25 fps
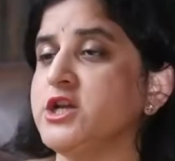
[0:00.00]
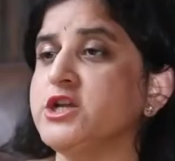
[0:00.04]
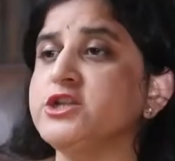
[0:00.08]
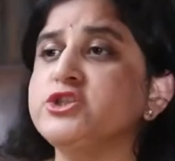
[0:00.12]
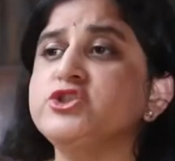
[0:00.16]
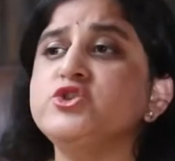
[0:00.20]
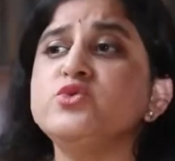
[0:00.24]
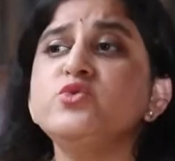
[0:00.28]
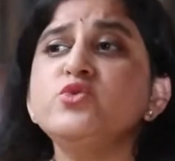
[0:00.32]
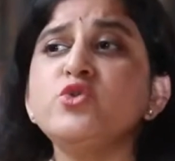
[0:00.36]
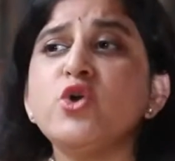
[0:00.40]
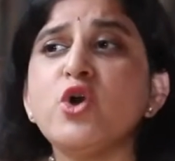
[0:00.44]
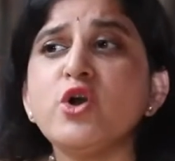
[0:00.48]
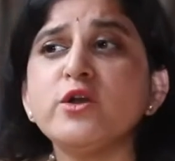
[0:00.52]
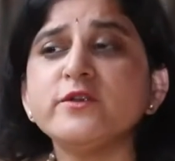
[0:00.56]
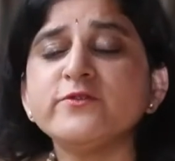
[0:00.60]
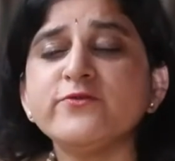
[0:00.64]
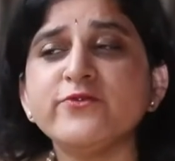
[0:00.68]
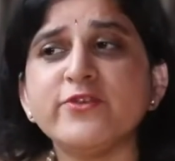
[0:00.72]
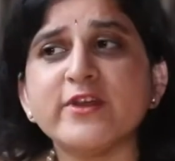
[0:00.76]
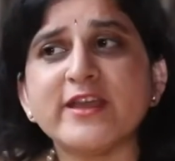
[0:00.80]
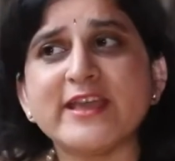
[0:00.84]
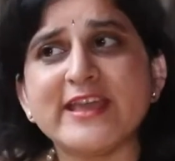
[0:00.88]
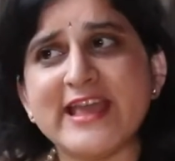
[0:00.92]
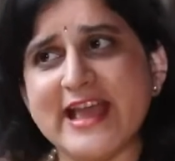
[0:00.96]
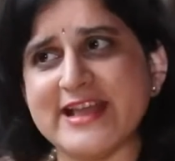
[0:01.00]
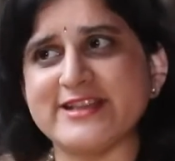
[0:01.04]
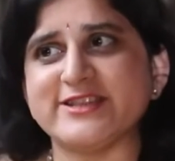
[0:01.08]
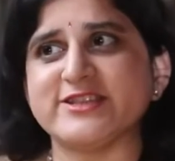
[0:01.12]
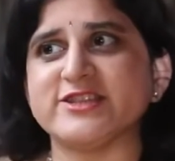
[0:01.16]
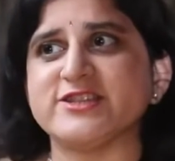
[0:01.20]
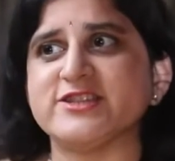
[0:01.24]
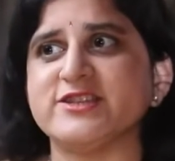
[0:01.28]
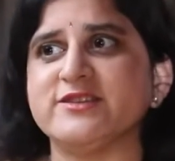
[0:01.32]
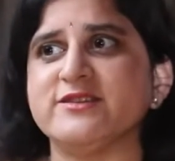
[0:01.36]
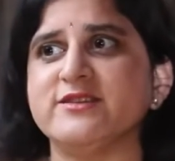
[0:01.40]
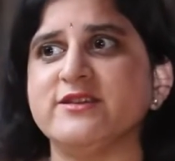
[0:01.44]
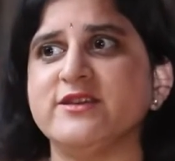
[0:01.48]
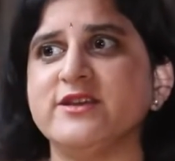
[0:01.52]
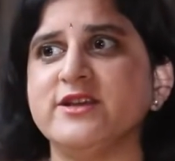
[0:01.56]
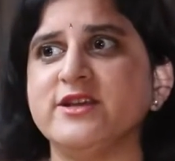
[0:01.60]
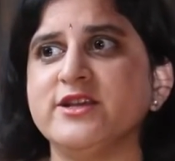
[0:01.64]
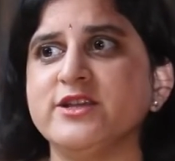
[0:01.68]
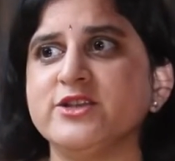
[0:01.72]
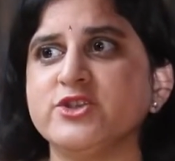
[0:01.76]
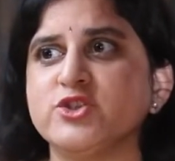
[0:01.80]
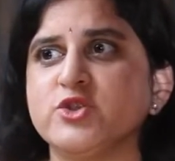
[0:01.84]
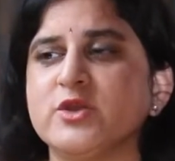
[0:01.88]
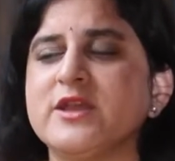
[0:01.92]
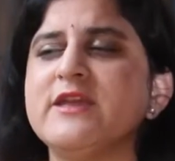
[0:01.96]
Do not forget
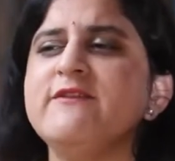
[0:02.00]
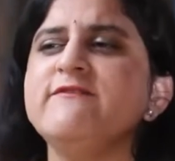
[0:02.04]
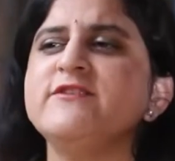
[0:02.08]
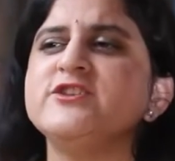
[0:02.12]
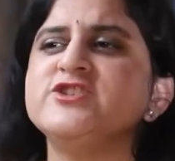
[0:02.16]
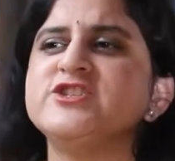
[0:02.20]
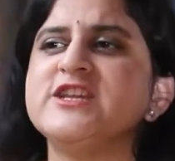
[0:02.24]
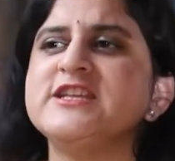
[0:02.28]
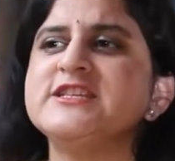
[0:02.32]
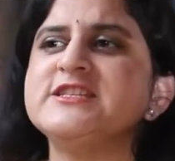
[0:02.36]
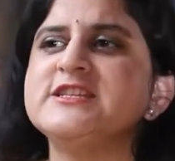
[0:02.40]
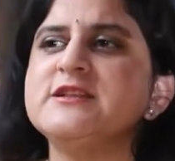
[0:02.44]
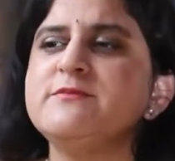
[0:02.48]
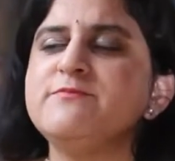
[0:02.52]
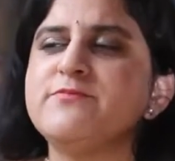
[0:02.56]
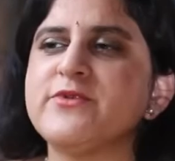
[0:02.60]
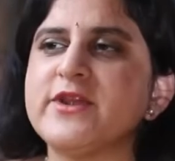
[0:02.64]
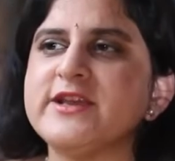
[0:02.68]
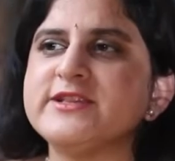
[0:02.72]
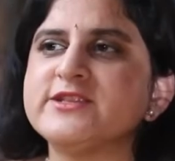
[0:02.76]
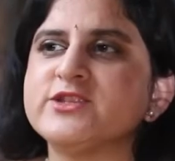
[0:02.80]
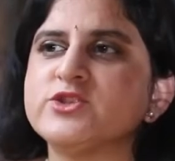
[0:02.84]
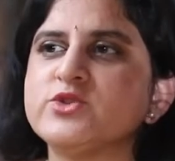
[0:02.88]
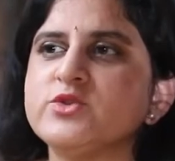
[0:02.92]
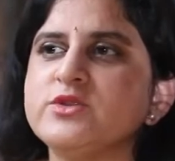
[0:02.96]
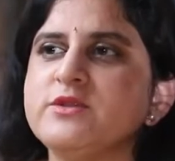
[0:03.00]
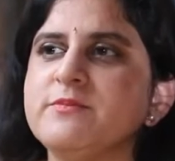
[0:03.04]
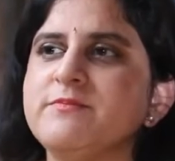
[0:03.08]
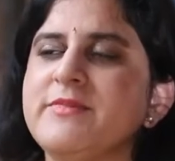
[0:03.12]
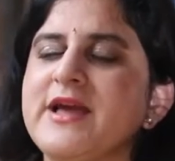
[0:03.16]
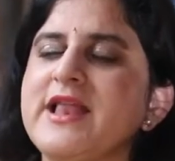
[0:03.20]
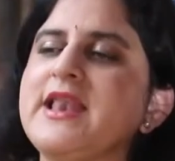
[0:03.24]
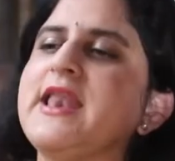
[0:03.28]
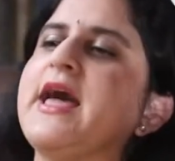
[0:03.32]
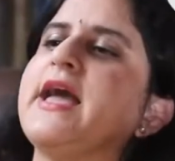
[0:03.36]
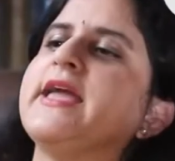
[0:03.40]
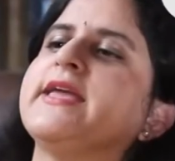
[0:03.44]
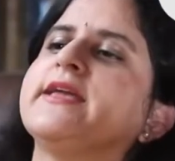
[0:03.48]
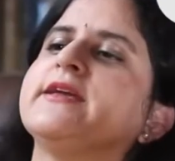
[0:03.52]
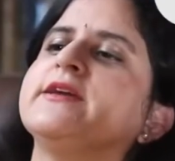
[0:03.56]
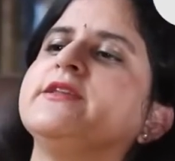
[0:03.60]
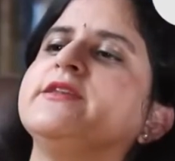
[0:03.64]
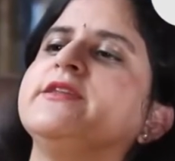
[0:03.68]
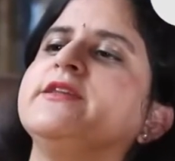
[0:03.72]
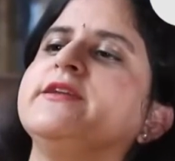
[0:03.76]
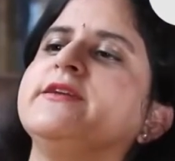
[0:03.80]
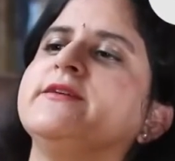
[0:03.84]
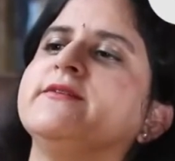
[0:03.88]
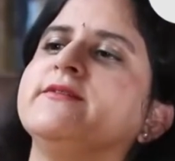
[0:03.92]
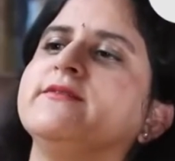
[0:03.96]
to give a gentle press to the bell icon
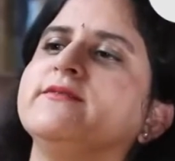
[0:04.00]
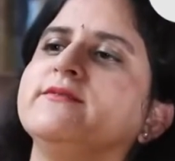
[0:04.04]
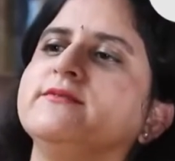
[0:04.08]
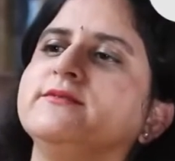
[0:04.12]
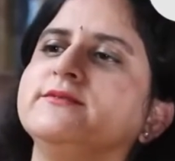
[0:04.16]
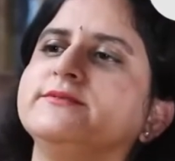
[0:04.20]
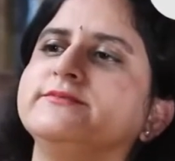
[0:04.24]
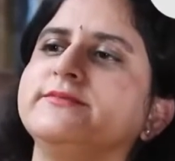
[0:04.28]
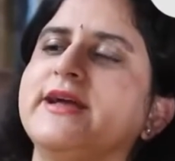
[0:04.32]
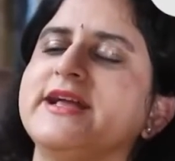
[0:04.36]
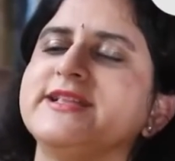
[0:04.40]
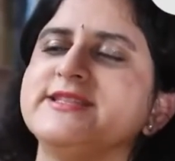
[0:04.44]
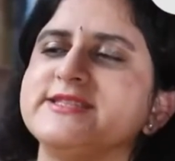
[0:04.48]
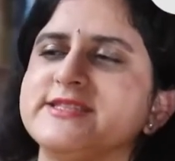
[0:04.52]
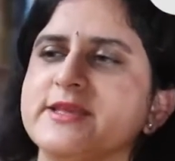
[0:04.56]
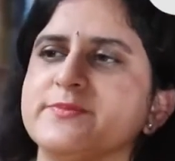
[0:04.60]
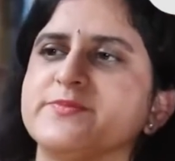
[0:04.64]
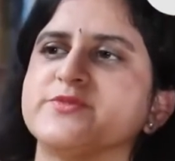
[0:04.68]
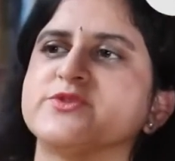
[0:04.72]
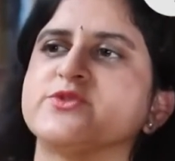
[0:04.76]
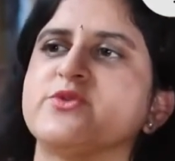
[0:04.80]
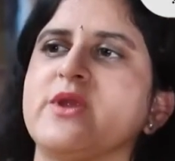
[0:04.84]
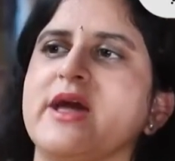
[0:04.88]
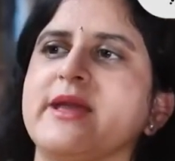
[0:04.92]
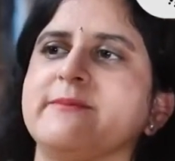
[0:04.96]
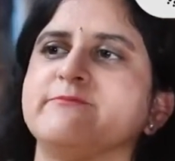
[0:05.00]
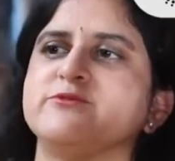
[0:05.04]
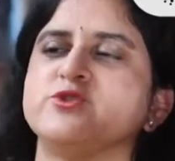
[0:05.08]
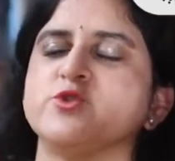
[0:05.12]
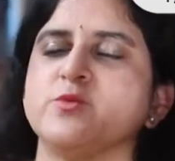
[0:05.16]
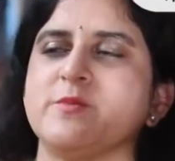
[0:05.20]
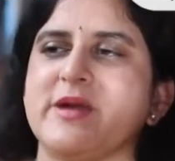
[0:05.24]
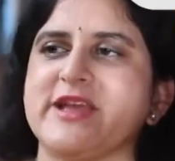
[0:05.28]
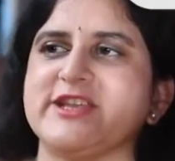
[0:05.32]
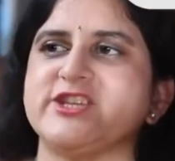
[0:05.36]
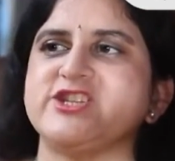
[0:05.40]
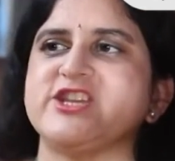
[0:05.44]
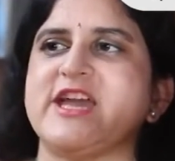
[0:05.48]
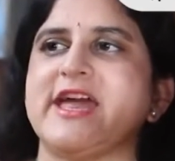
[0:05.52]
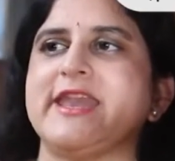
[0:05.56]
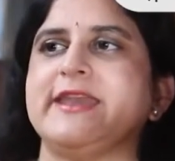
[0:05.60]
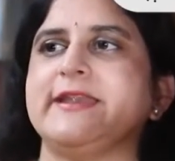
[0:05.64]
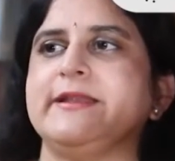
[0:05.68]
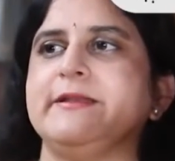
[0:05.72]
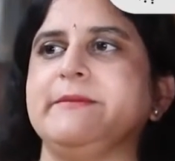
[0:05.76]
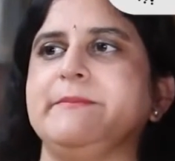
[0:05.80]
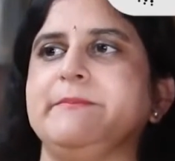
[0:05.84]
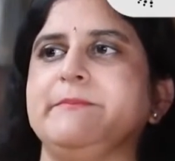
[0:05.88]
here and subscribe to my channel.